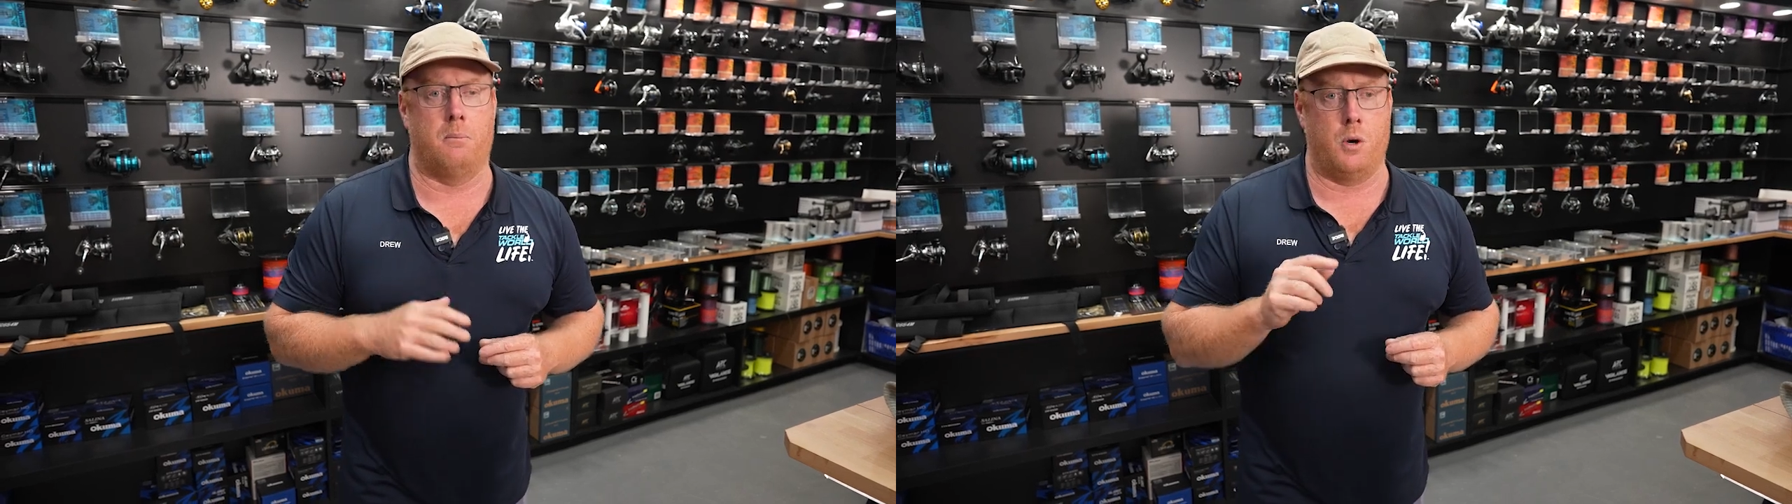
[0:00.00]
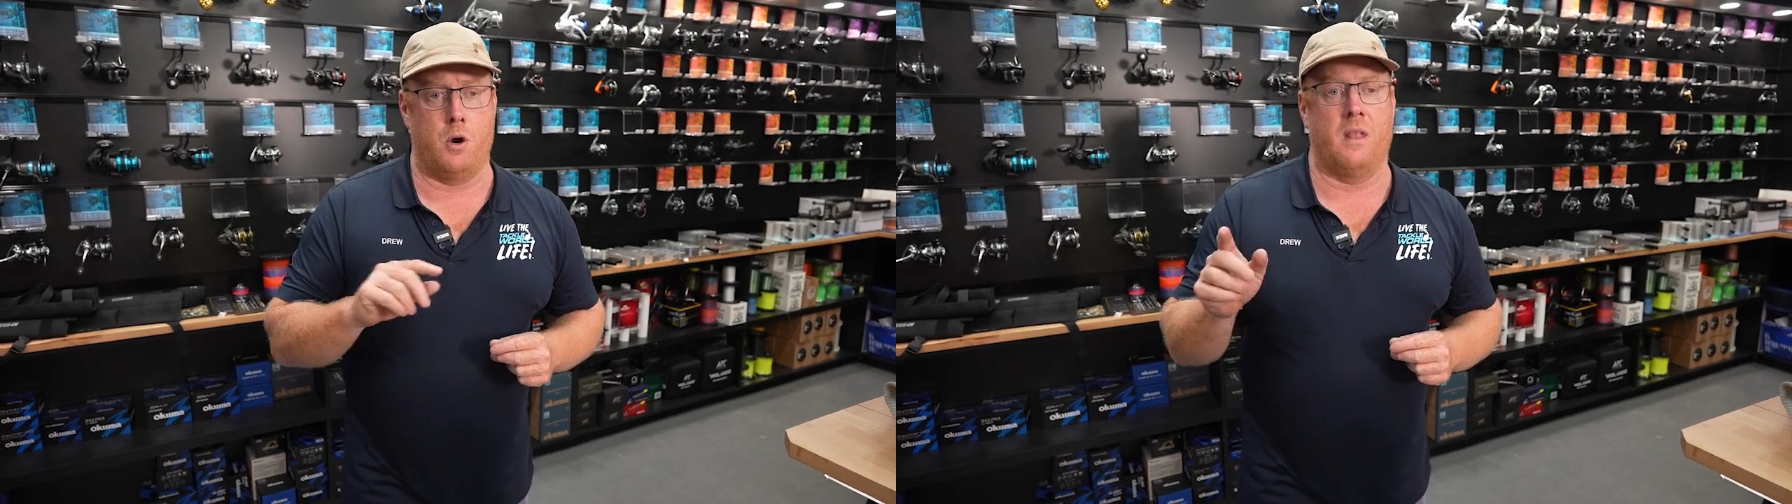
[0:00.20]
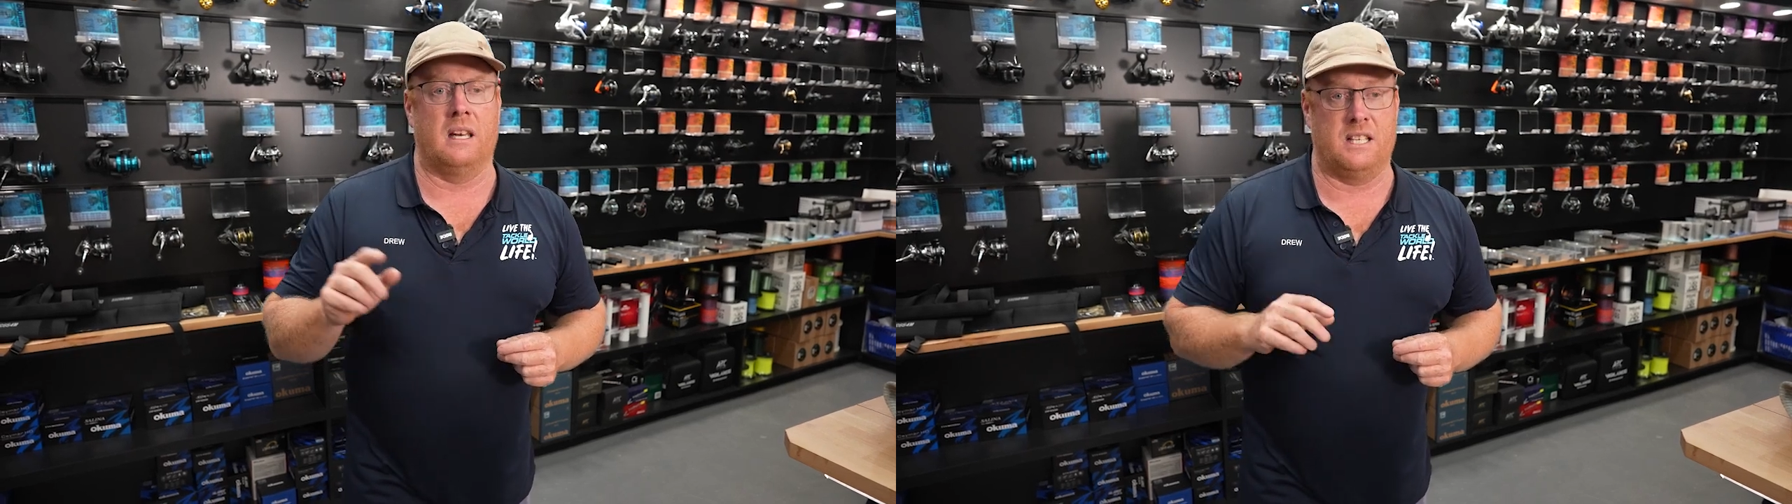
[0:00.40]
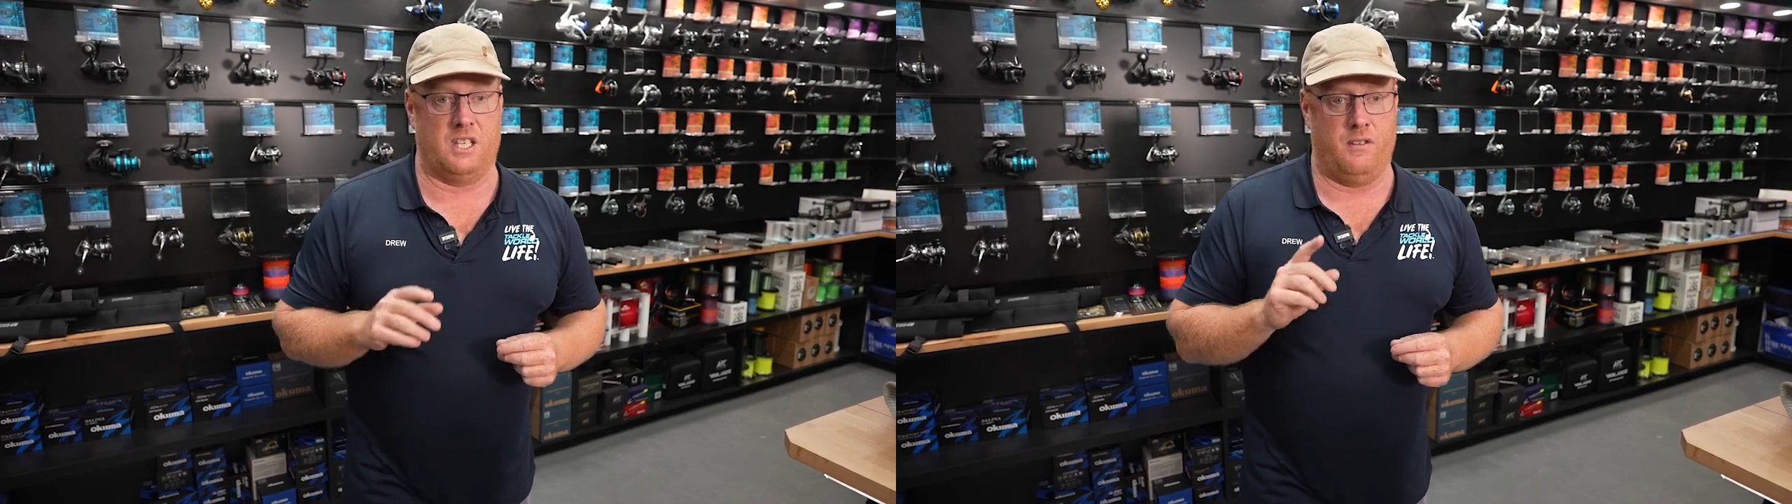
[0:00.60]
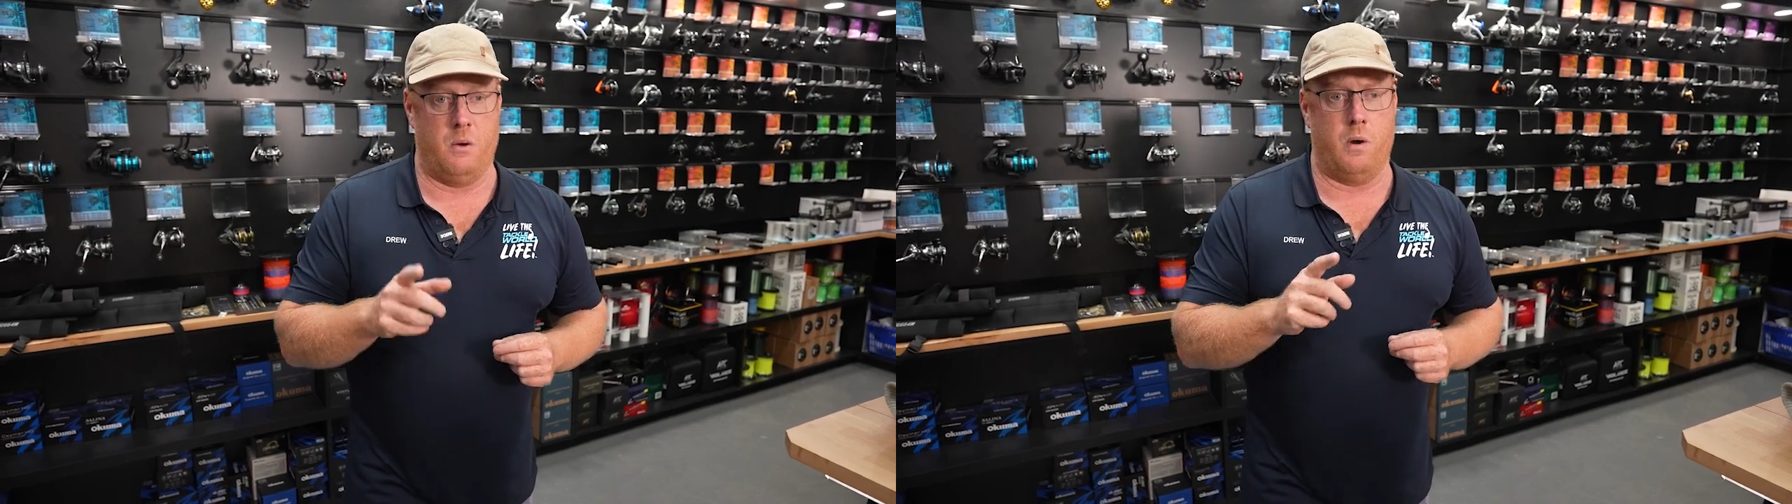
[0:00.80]
putting on the
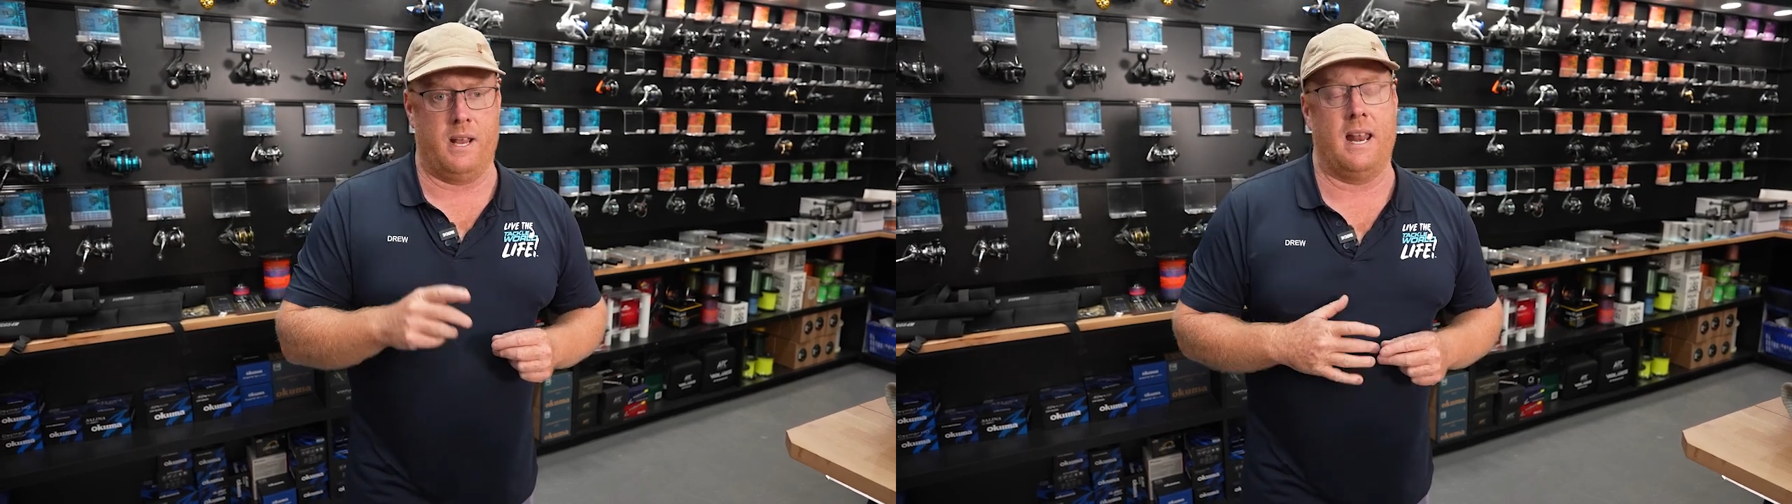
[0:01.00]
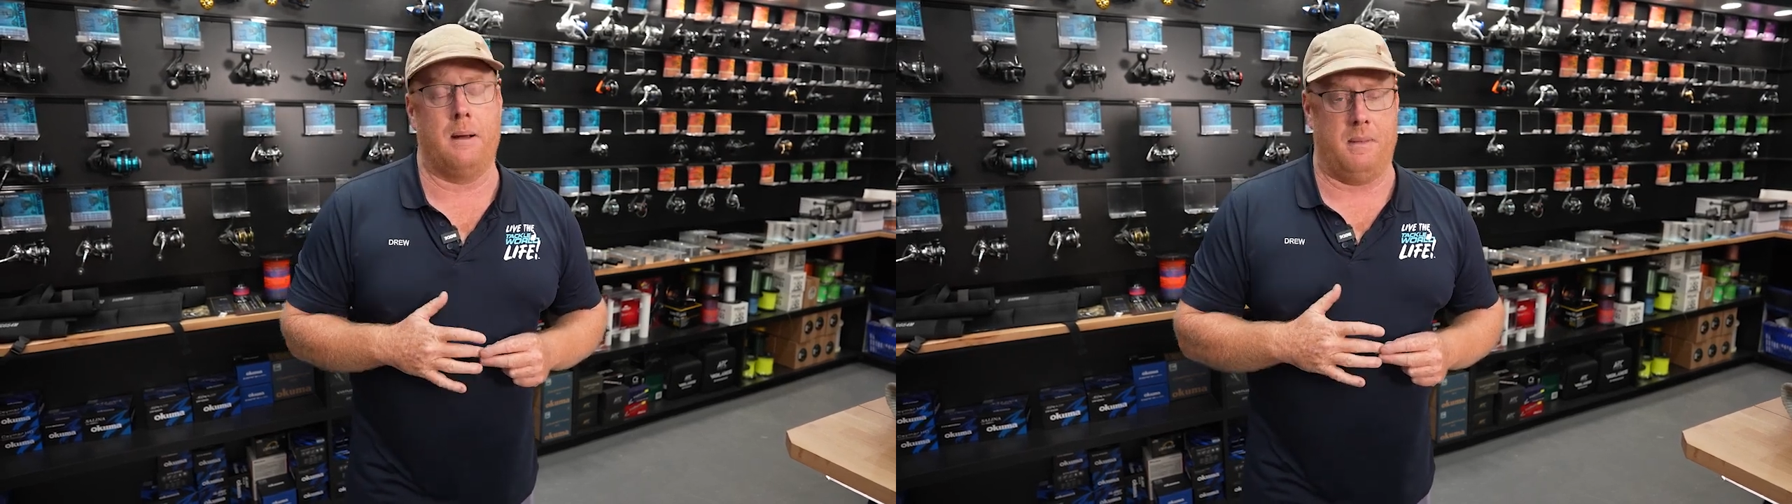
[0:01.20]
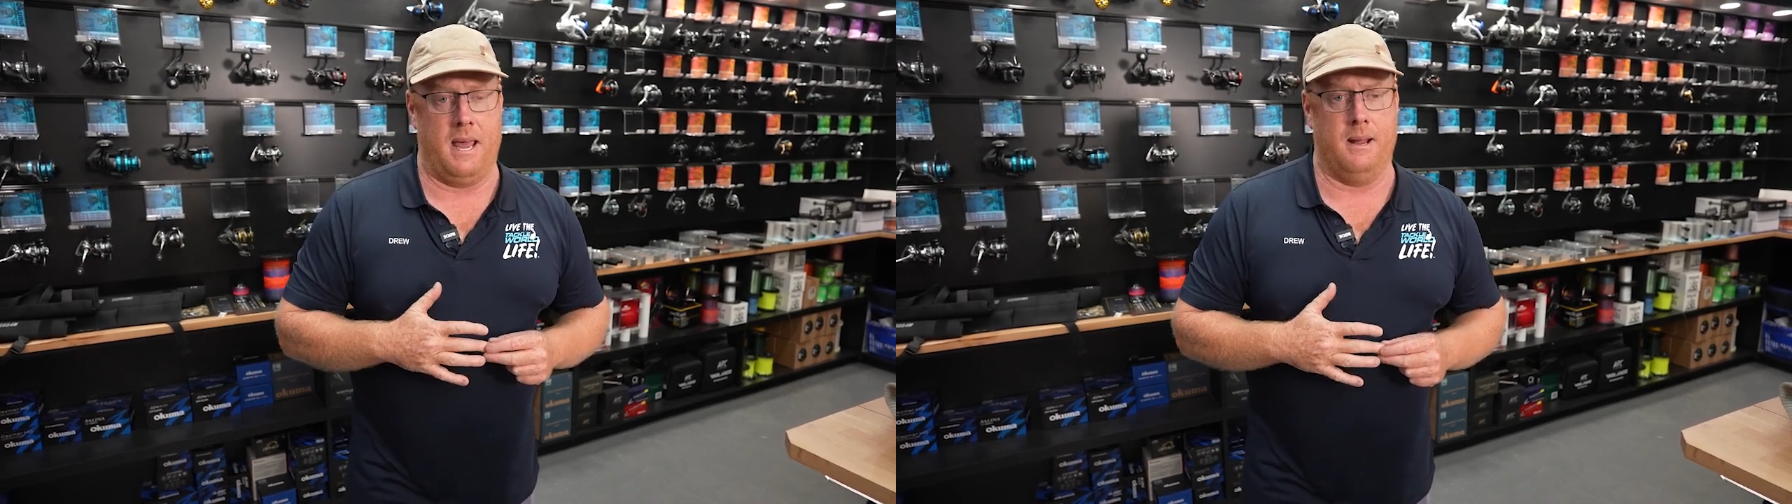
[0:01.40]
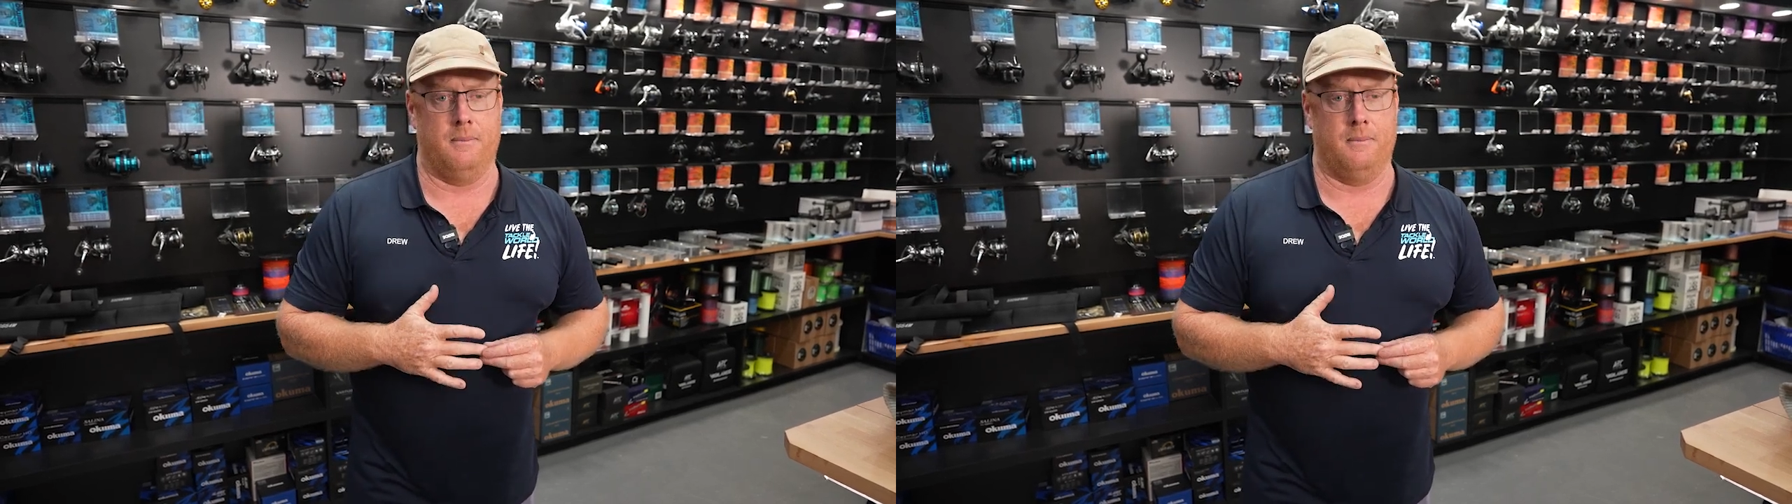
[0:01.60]
list if you want to get up there.